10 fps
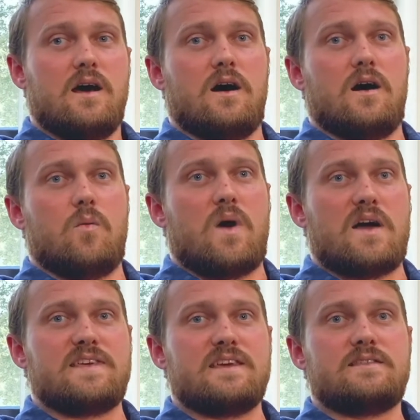I
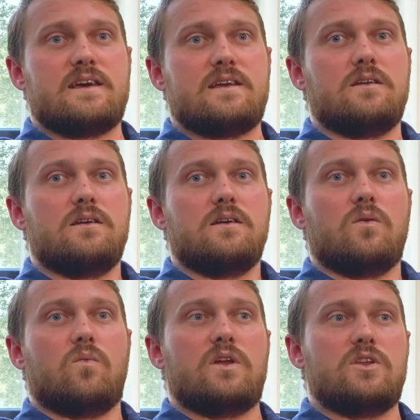think that
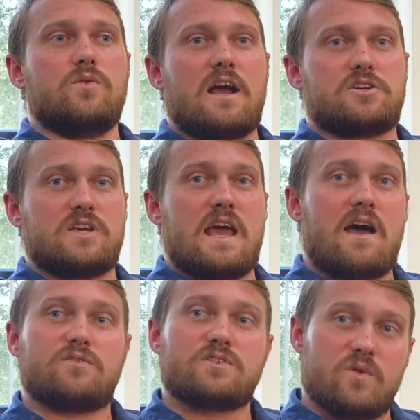when you actually
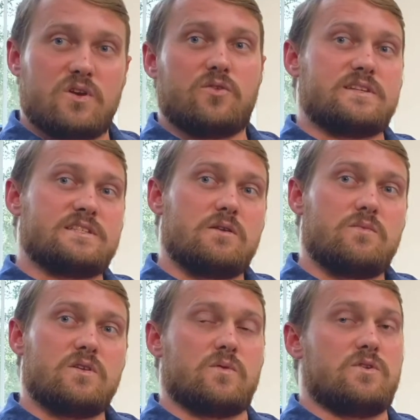have someone you're in sync
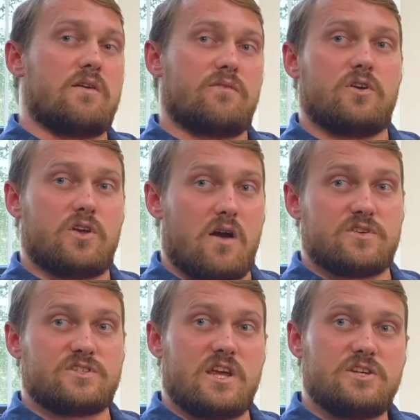with, when you have good
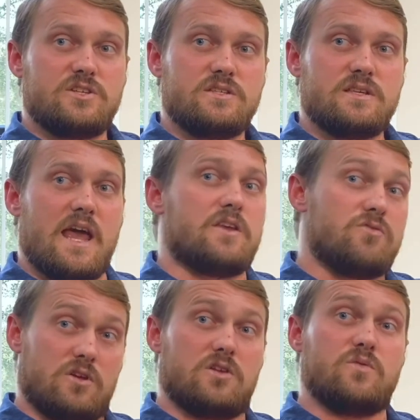conversations and you
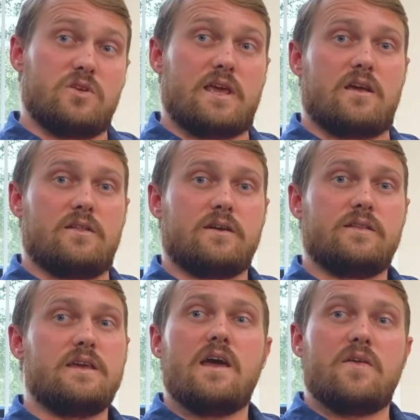can communicate
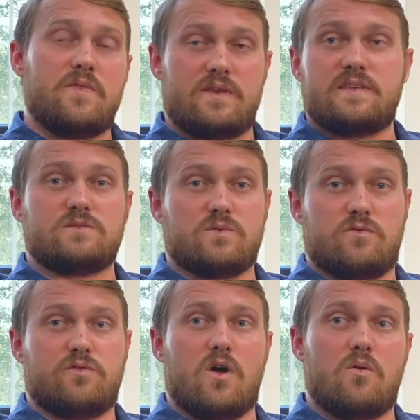clearly, then things will
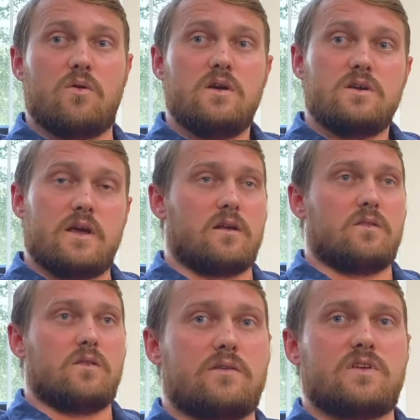flow. And a
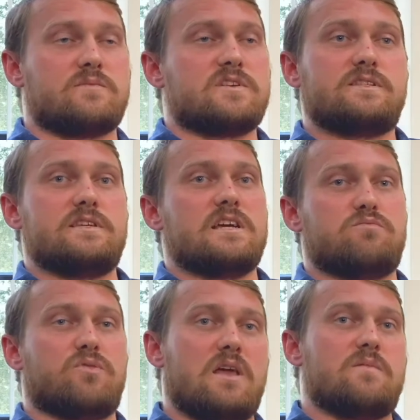of times I see guys
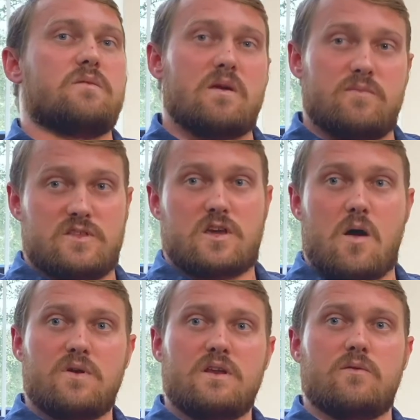blaming maybe the
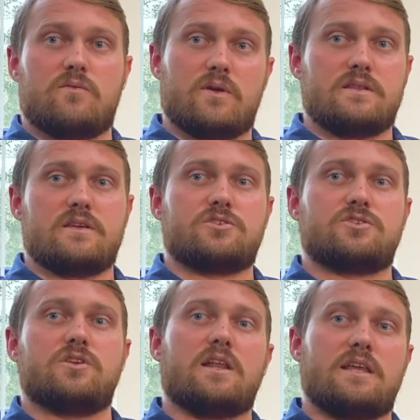company when really they're just
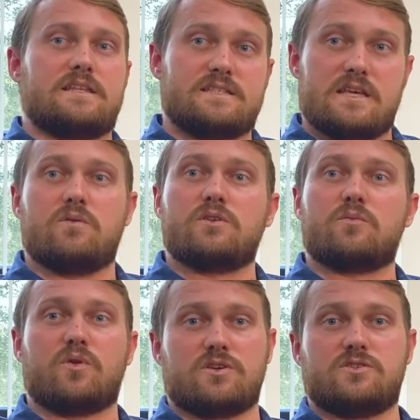not in sync with the
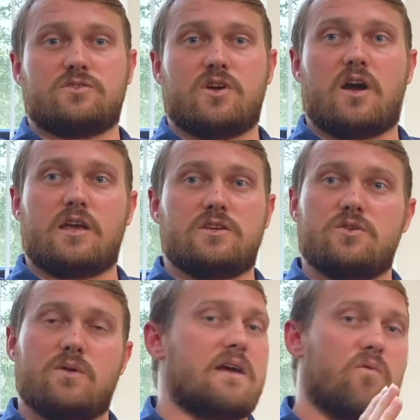person they're talking to.
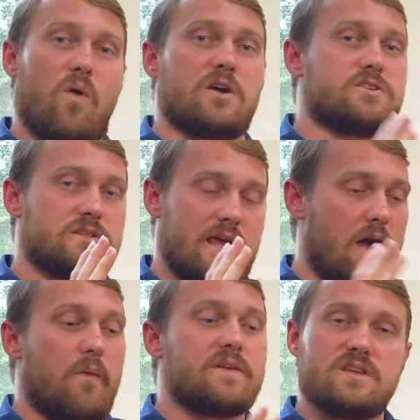And I've watched
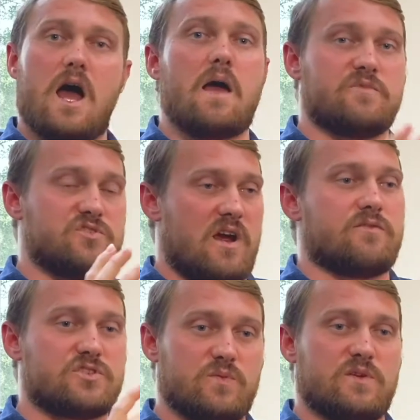countless times
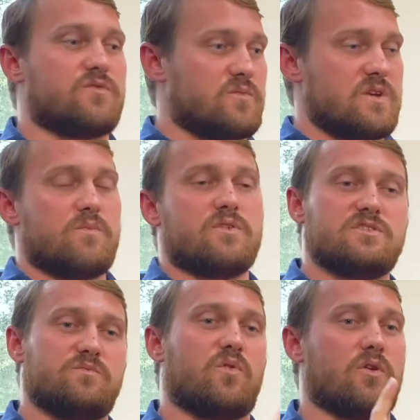drivers switch from some person's
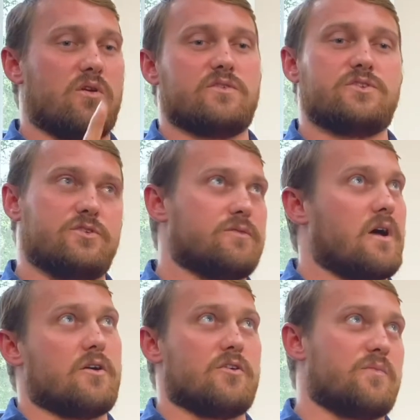board over to,
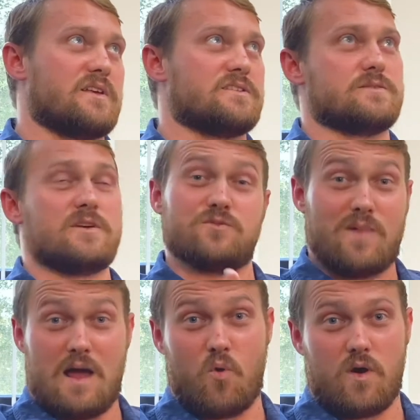the best dispatcher,
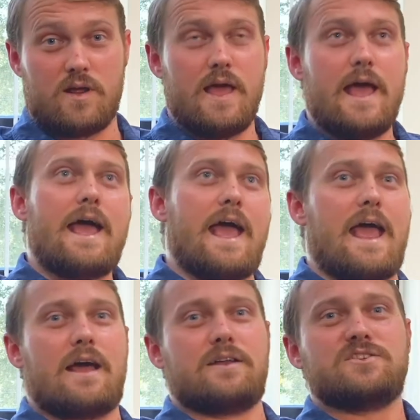my board.
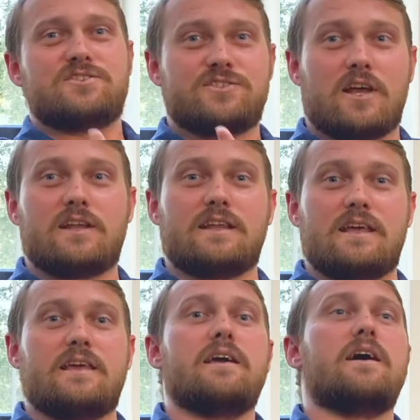And
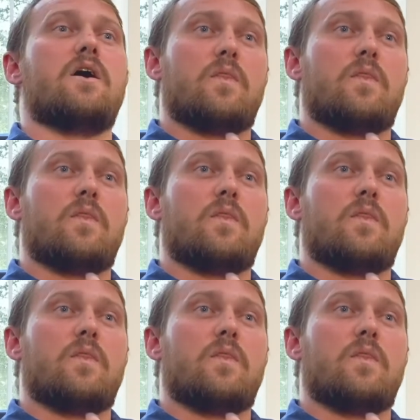suddenly